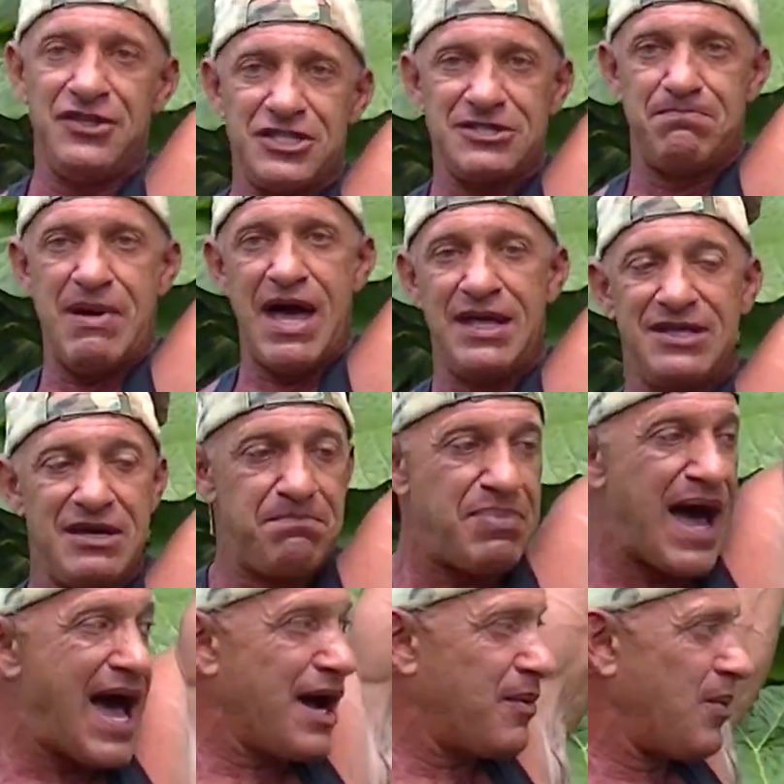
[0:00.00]
just bend it
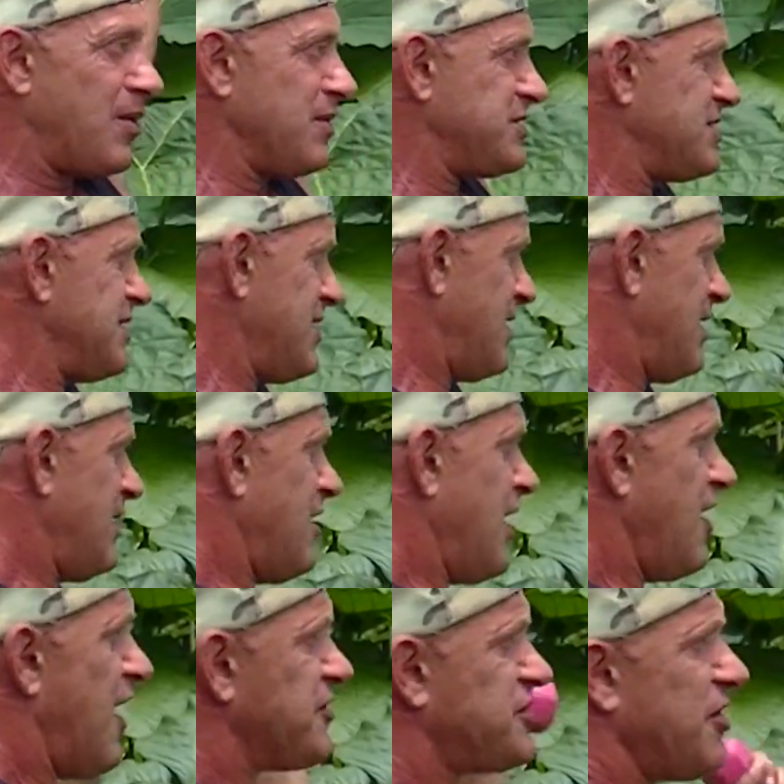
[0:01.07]
backwards.
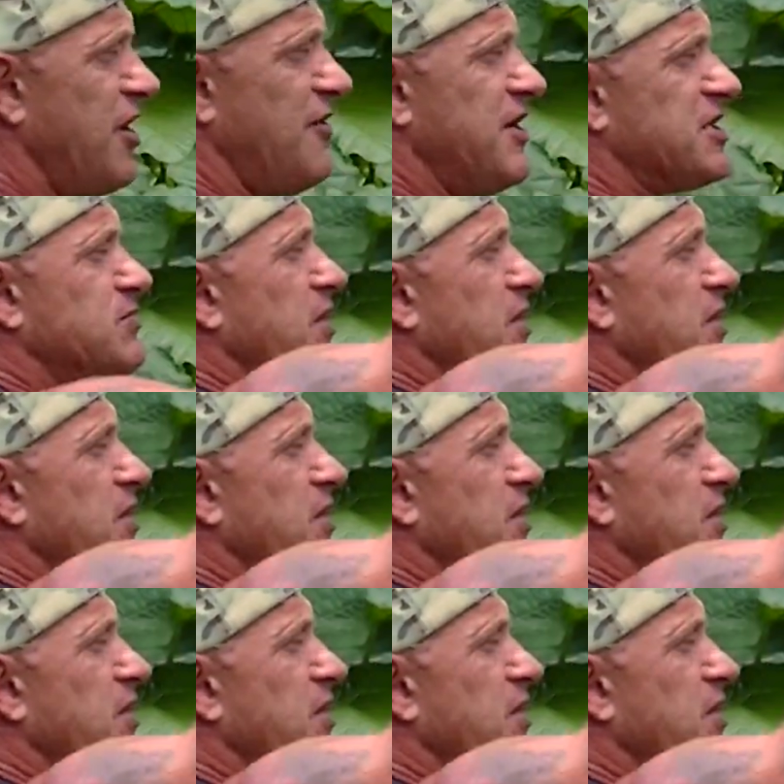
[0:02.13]
And I'll show you this